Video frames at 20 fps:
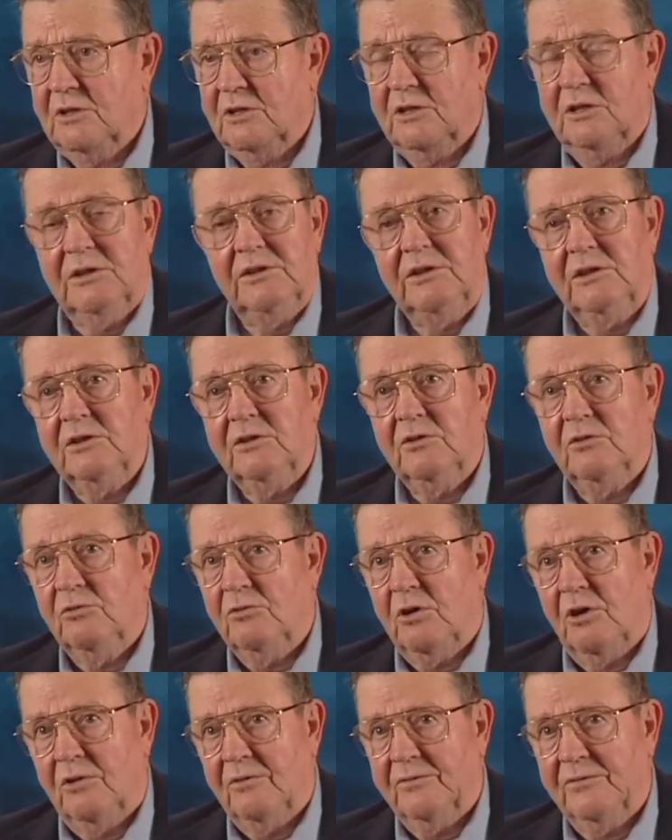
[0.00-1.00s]
It didn't go
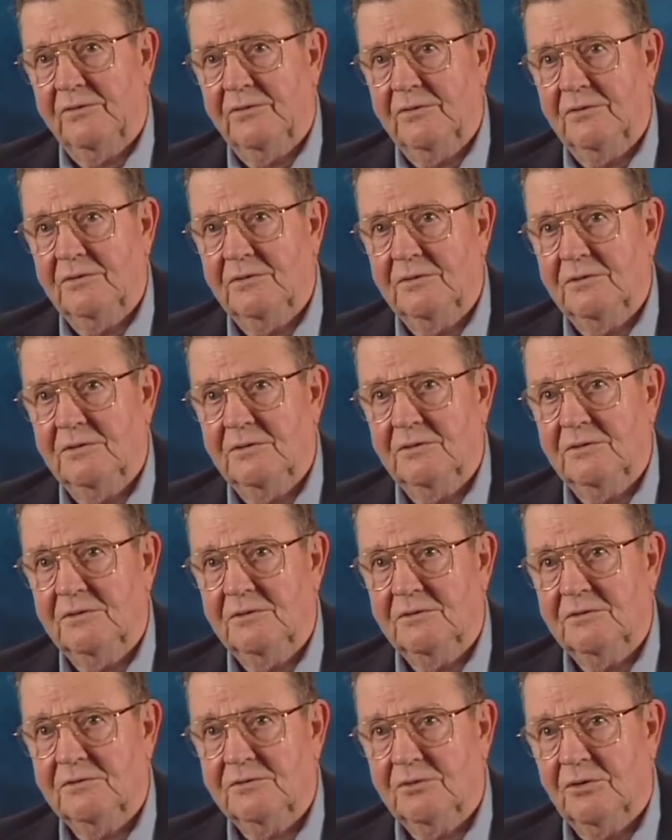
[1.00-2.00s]
off.
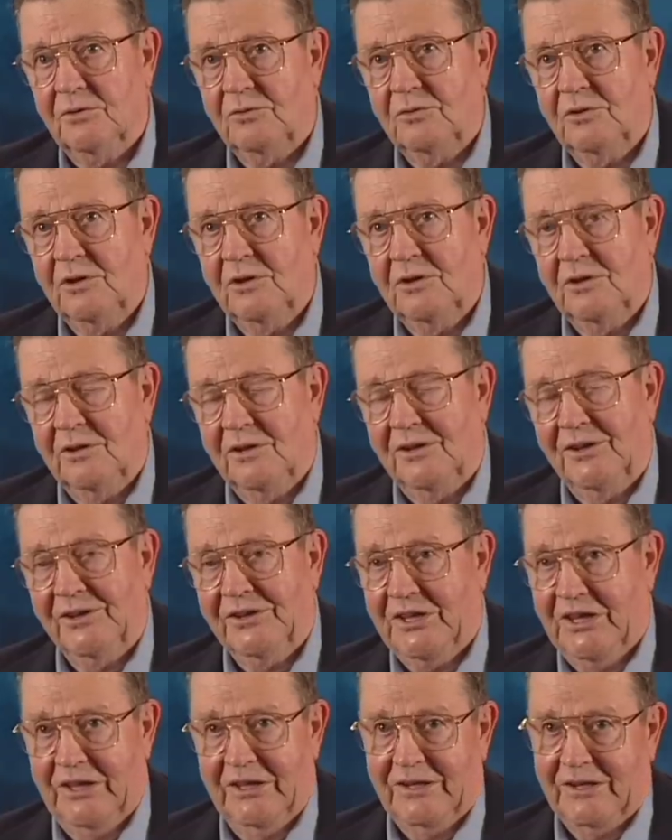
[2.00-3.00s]
So
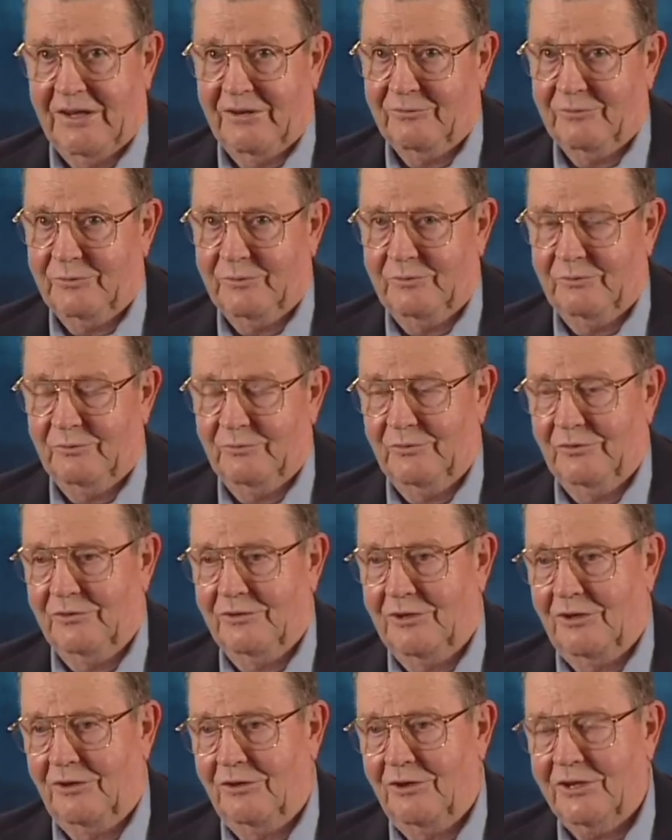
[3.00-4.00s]
again, I was
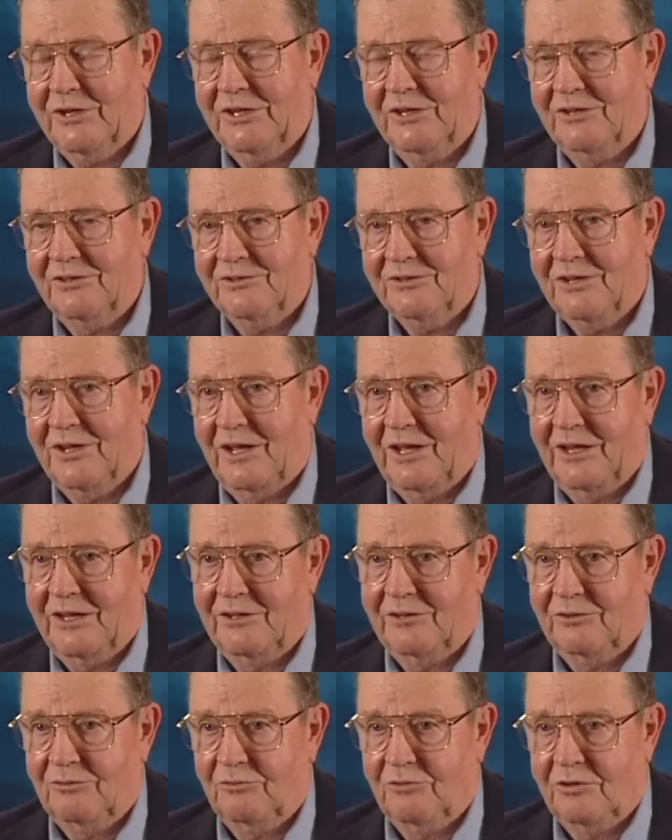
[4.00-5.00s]
the luckiest guy
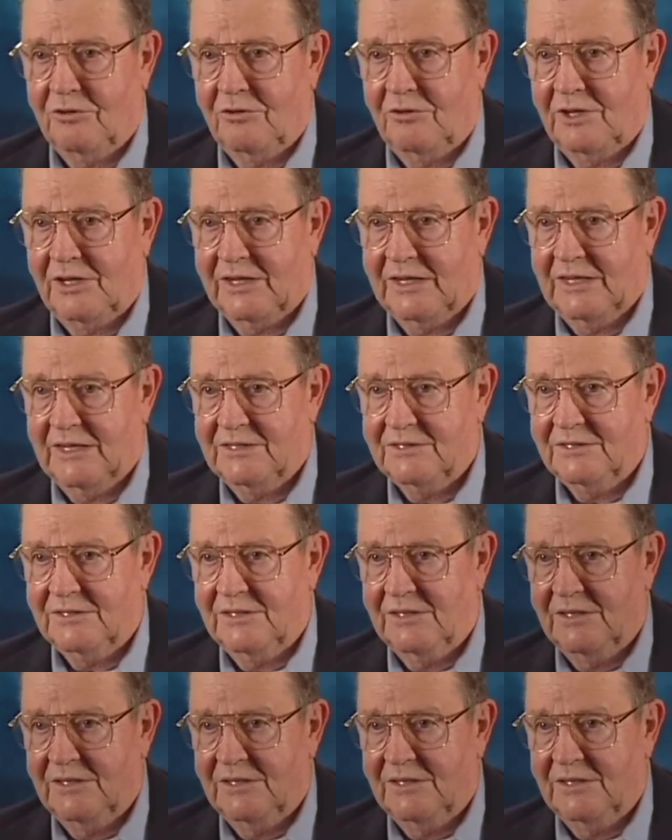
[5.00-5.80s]
in the world, I guess.